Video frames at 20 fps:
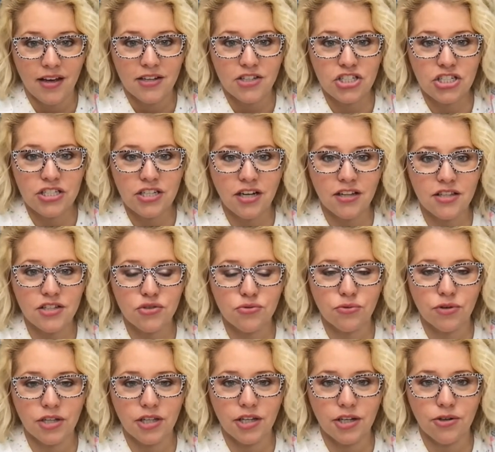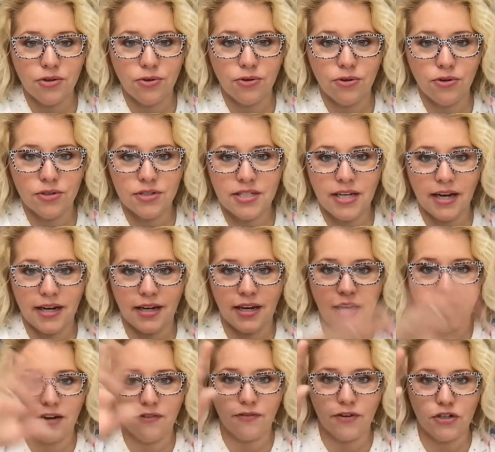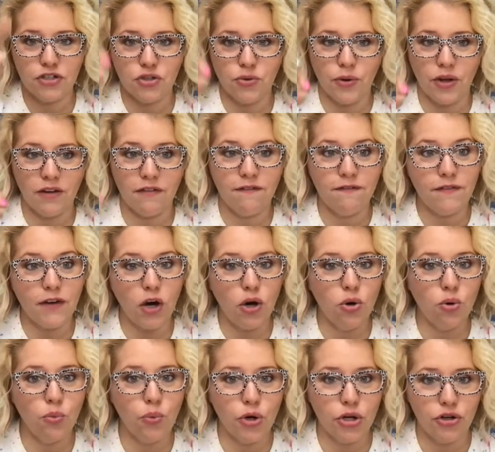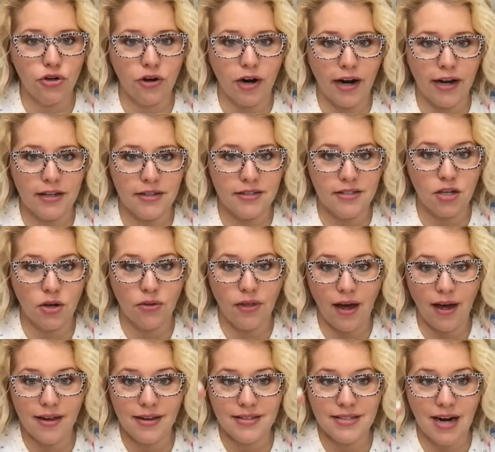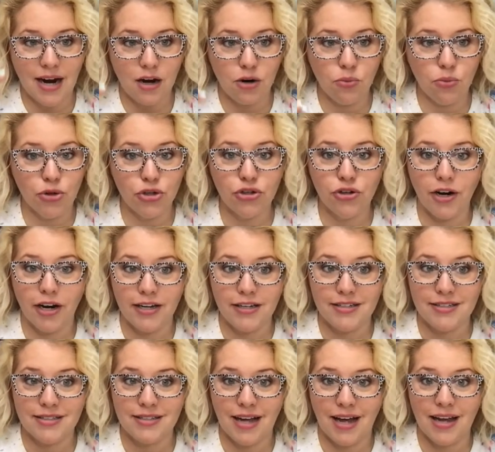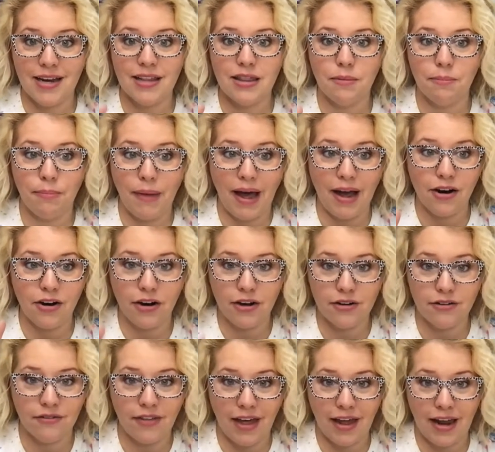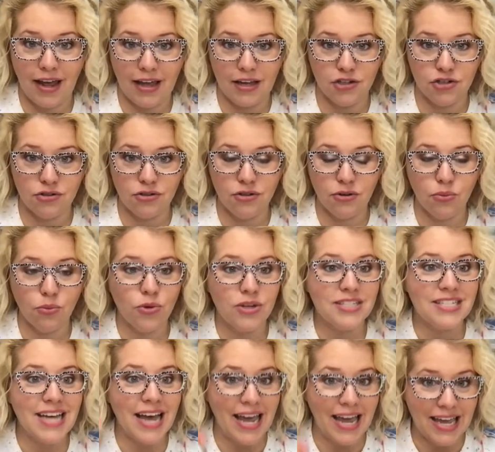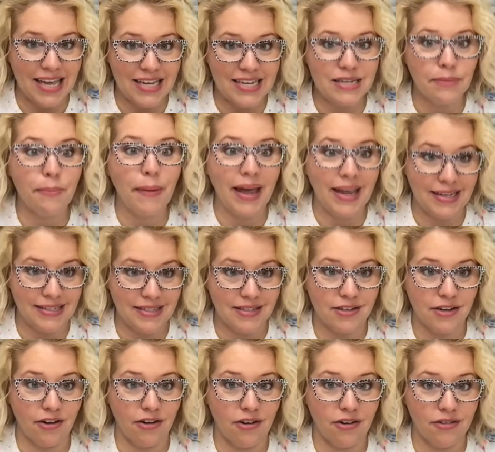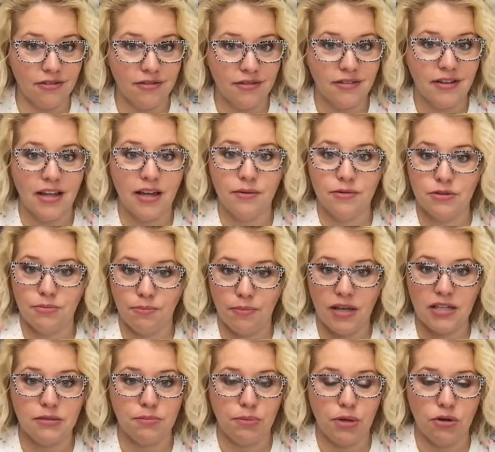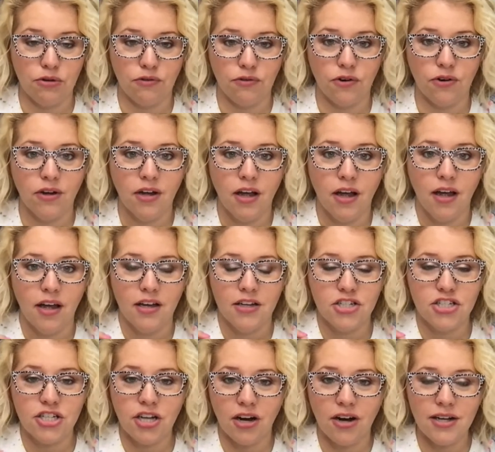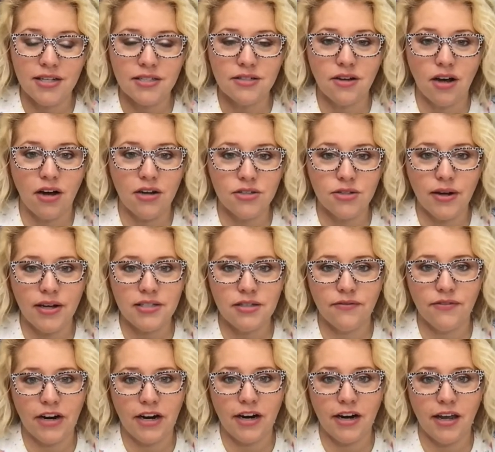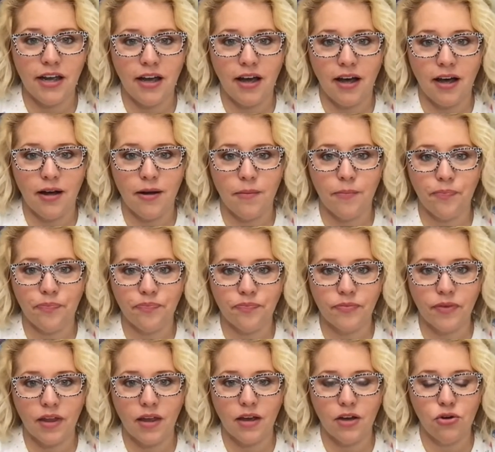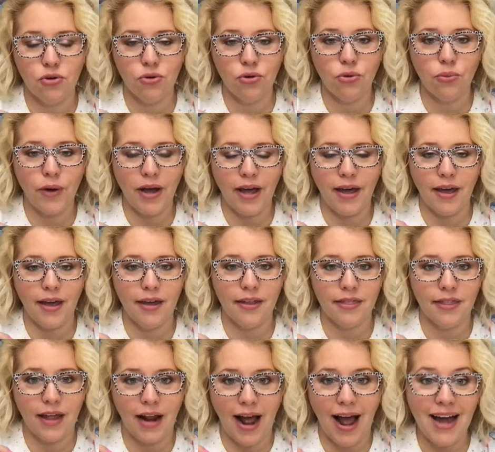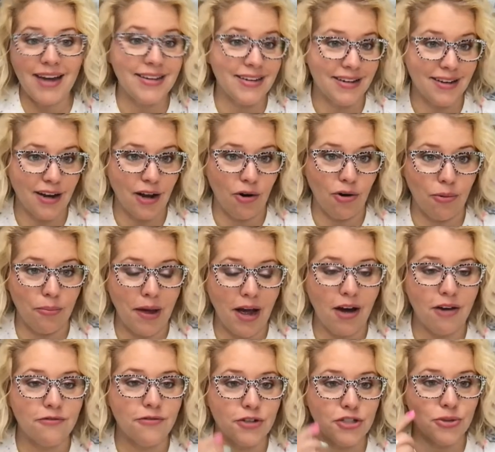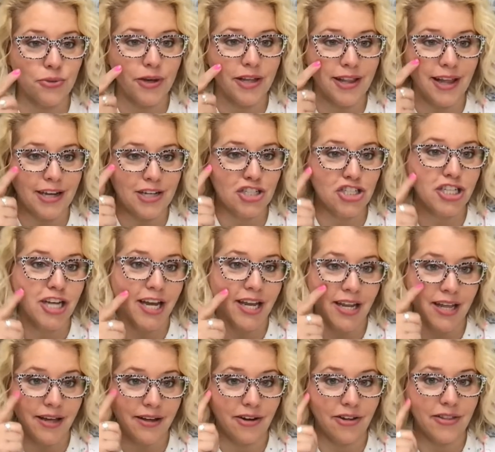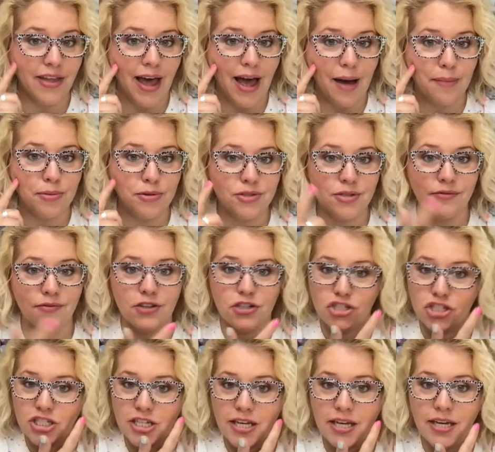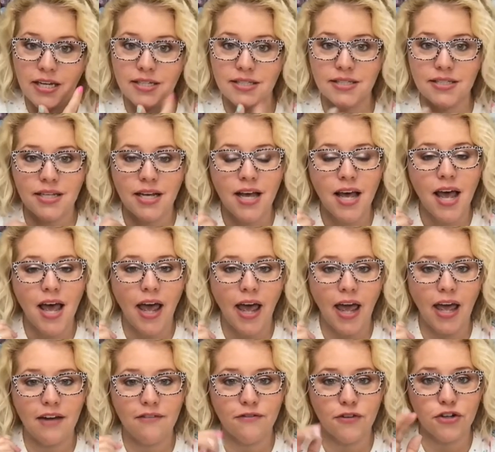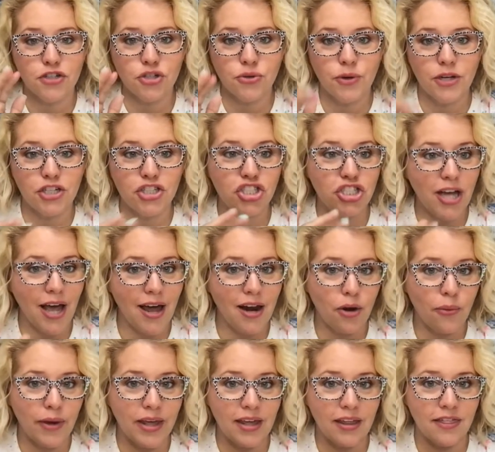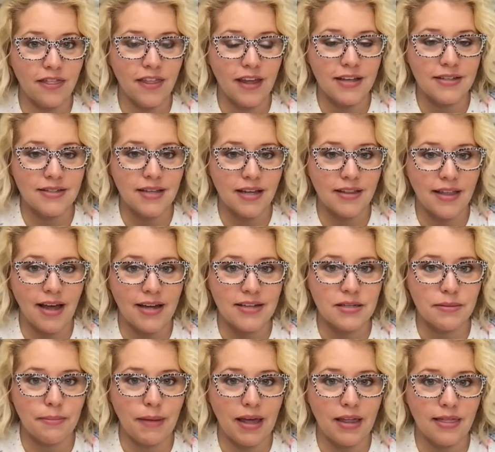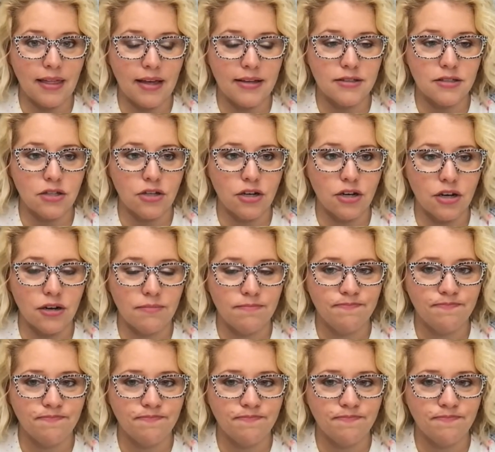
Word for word: she taught this really cool technique for doing faux wood grain. So that entire wood grain design in the background of that angel was hand painted, y'all. It was it's beautiful. She has also has a very um, cool way that I didn't know about for doing like shading on the apples of the cheeks and for doing shadowing and things like that to make things look